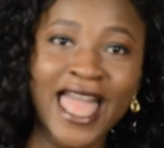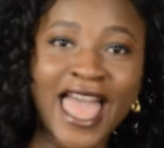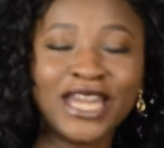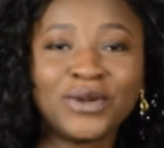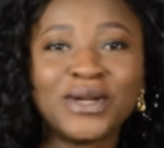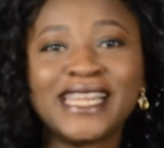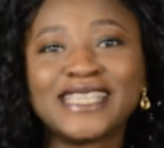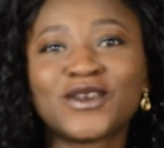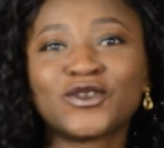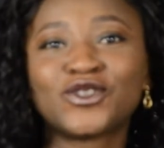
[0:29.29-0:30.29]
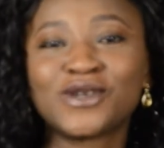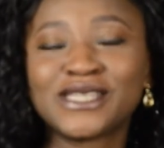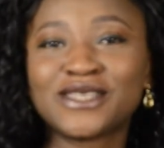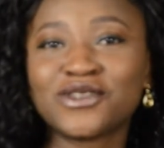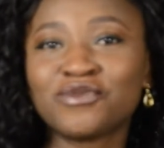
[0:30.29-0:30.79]
Anyway, let's go
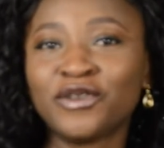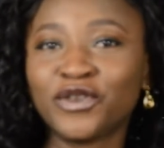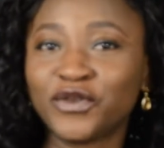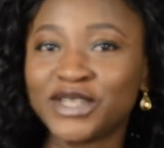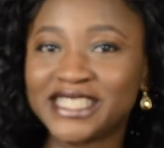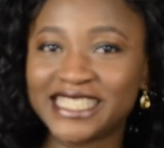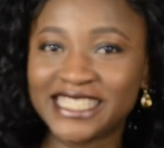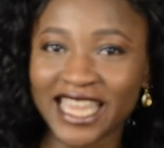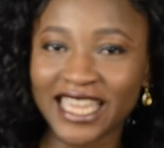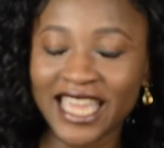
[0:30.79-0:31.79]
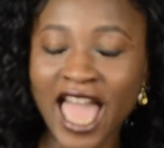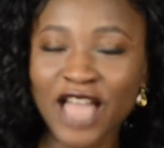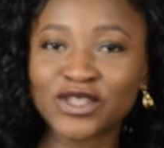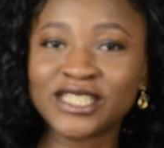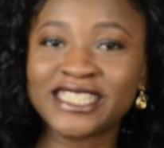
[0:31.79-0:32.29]
straight to the review for today.
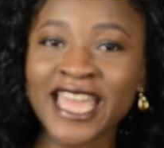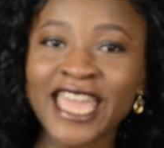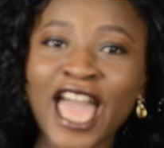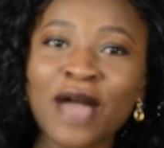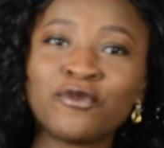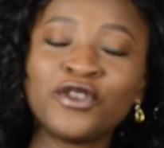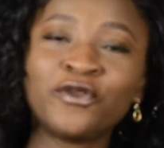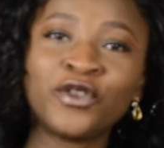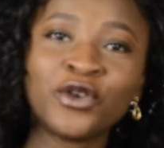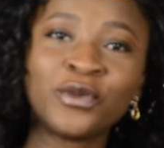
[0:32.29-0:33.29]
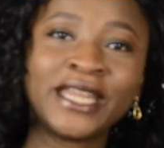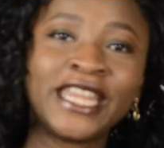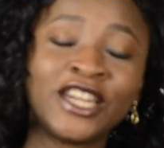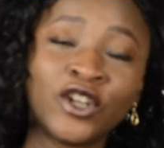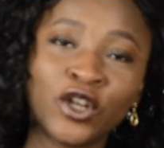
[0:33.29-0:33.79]
Today I'm reviewing
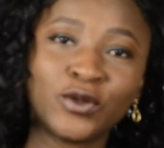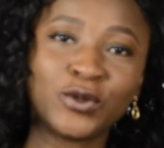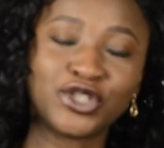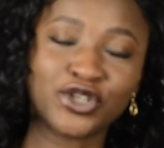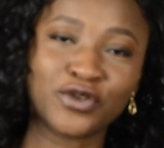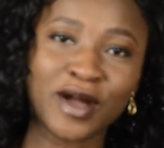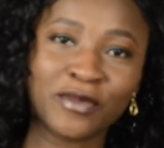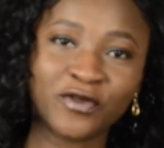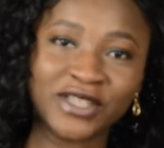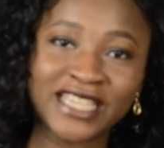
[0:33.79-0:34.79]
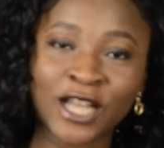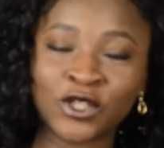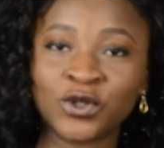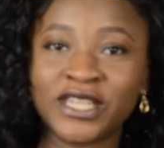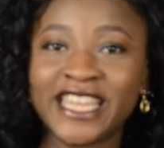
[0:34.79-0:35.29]
a Nollywood Yoruba movie
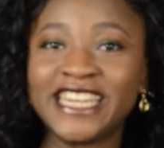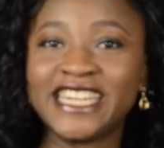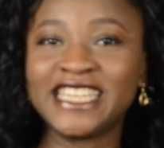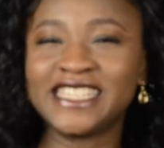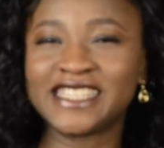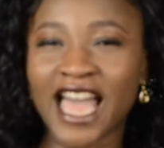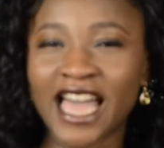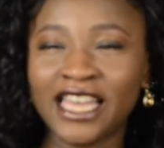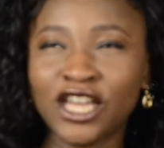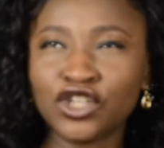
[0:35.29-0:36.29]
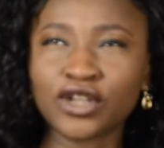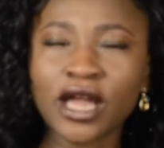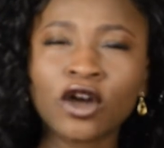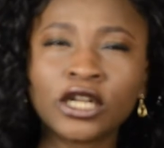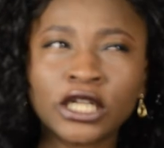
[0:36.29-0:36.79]
titled titled Should
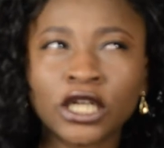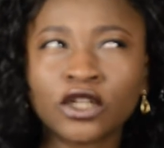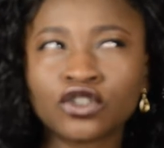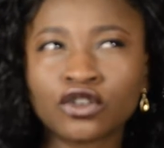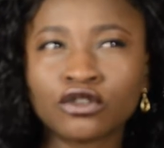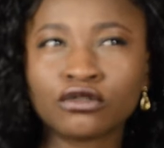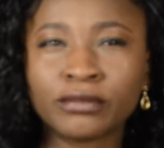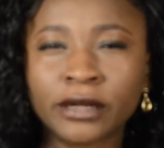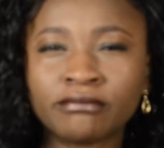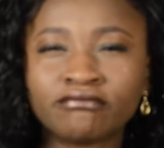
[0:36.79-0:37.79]
I call it English or Yoruba?